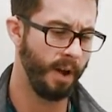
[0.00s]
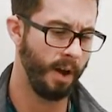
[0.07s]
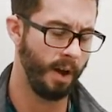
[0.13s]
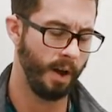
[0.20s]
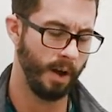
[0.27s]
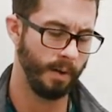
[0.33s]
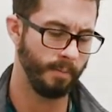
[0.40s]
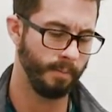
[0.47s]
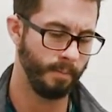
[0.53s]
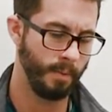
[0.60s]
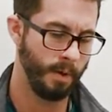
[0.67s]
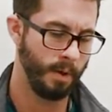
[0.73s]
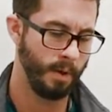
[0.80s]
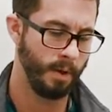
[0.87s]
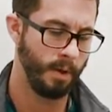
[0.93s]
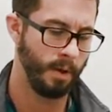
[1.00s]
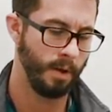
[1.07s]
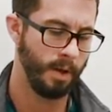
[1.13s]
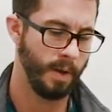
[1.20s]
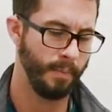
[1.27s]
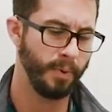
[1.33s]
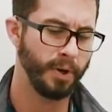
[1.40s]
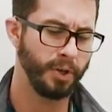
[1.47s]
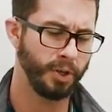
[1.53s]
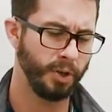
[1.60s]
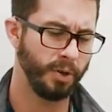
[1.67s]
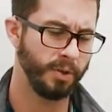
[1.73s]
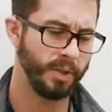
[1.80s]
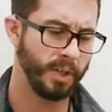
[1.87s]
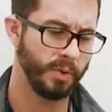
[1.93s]
Um, I'm pretty
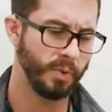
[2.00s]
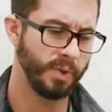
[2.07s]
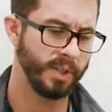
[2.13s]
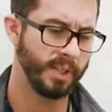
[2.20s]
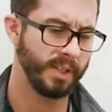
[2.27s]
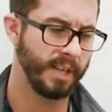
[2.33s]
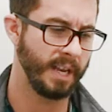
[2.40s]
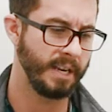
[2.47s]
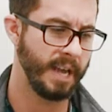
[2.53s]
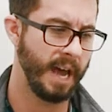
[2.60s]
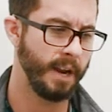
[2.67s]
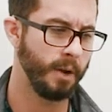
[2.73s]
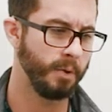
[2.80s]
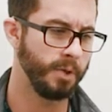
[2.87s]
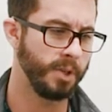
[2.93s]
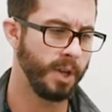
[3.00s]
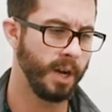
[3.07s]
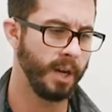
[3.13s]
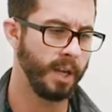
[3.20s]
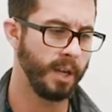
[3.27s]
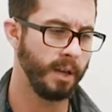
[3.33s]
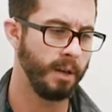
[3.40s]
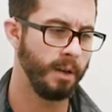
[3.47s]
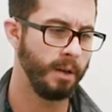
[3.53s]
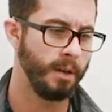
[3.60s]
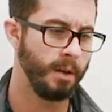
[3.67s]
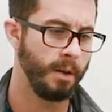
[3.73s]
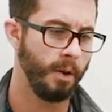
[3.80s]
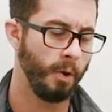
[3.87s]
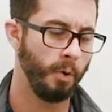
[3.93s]
sure this was the Centeno study,
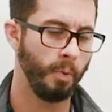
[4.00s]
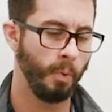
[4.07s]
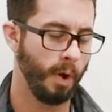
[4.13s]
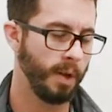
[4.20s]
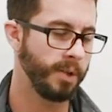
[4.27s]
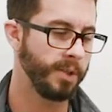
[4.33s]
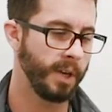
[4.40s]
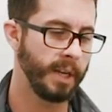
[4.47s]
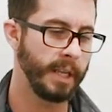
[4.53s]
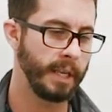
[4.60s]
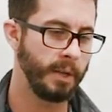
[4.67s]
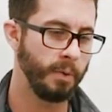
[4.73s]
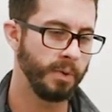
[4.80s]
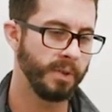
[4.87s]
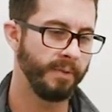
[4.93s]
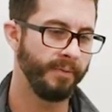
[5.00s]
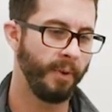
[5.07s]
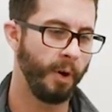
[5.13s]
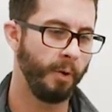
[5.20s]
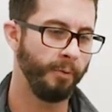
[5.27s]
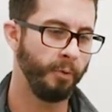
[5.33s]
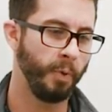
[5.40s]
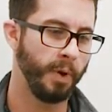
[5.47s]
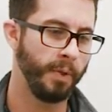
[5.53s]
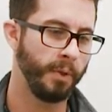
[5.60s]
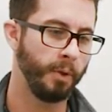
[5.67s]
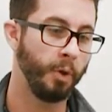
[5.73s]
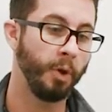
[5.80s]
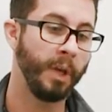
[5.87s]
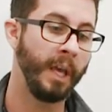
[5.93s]
or a study that he was involved
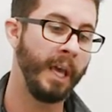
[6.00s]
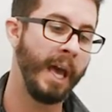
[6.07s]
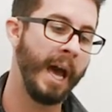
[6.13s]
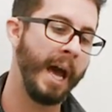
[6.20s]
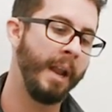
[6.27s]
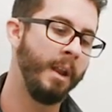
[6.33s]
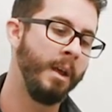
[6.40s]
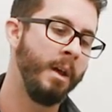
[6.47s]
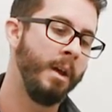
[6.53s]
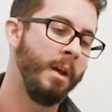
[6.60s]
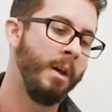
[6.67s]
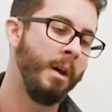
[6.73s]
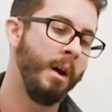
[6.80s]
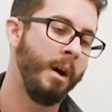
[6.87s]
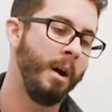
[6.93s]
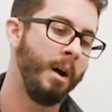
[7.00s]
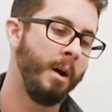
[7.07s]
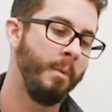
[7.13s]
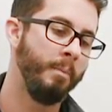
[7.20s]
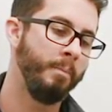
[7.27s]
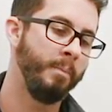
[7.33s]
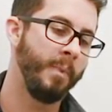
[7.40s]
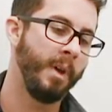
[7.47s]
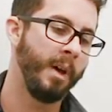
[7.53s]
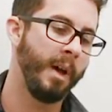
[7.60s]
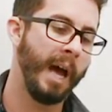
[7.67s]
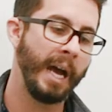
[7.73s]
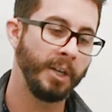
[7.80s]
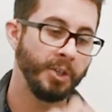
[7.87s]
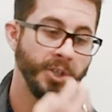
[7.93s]
with, looking at um,
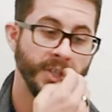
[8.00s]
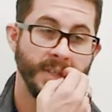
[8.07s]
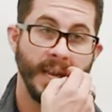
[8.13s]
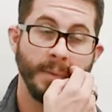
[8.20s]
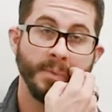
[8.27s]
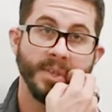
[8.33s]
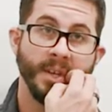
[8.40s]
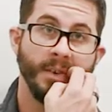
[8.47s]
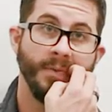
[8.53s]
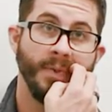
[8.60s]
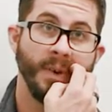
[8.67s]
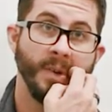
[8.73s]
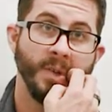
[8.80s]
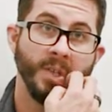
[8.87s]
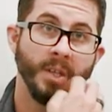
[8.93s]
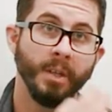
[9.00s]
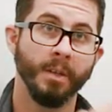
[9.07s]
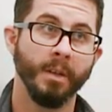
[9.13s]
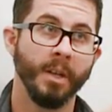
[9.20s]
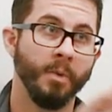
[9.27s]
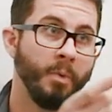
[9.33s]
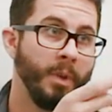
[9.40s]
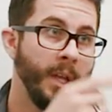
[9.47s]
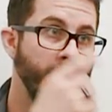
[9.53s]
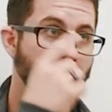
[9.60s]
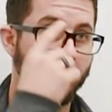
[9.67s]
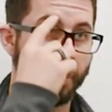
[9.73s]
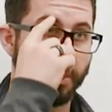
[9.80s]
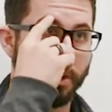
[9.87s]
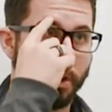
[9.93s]
actually stem cell function in
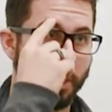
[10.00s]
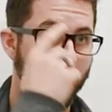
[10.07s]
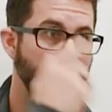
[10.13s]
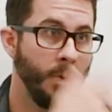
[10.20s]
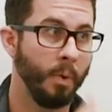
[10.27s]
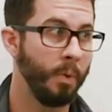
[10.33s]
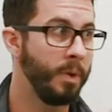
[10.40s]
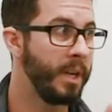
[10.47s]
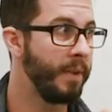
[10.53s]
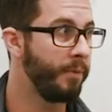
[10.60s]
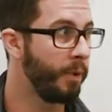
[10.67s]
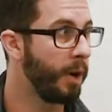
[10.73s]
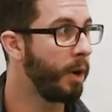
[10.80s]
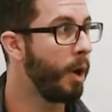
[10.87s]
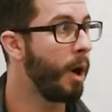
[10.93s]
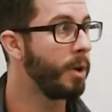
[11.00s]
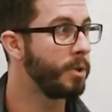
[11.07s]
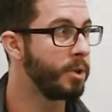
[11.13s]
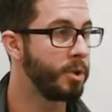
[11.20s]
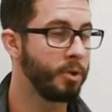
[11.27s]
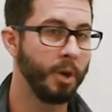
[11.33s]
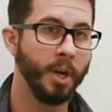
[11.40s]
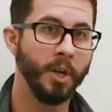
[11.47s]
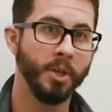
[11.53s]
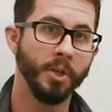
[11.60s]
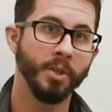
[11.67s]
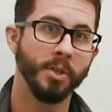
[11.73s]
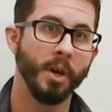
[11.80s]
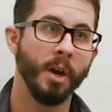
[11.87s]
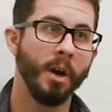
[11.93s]
relation to different
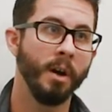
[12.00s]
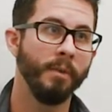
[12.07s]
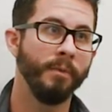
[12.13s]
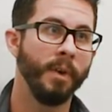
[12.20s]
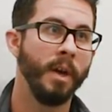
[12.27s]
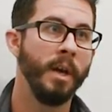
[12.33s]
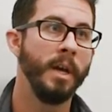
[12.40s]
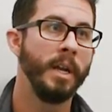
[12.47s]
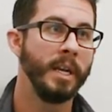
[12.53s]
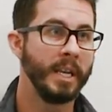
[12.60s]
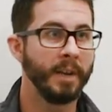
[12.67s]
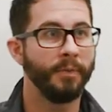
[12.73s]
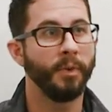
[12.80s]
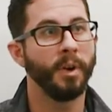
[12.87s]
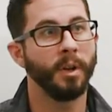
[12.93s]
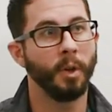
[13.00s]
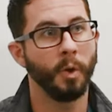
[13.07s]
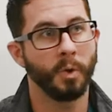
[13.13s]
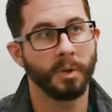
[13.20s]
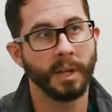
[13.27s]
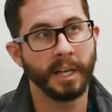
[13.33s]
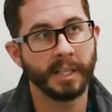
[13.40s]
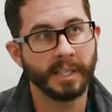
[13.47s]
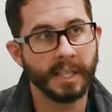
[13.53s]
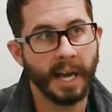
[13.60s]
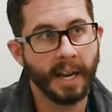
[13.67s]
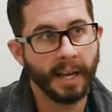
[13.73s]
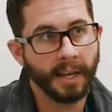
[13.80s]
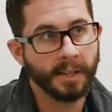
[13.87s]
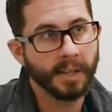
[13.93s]
concentrations of different local
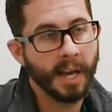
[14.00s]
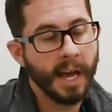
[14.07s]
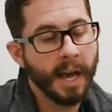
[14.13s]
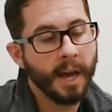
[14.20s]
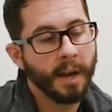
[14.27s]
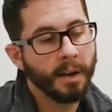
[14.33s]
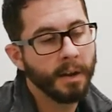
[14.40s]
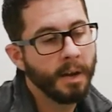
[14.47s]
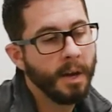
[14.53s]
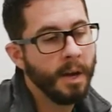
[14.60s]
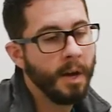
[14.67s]
anesthetics and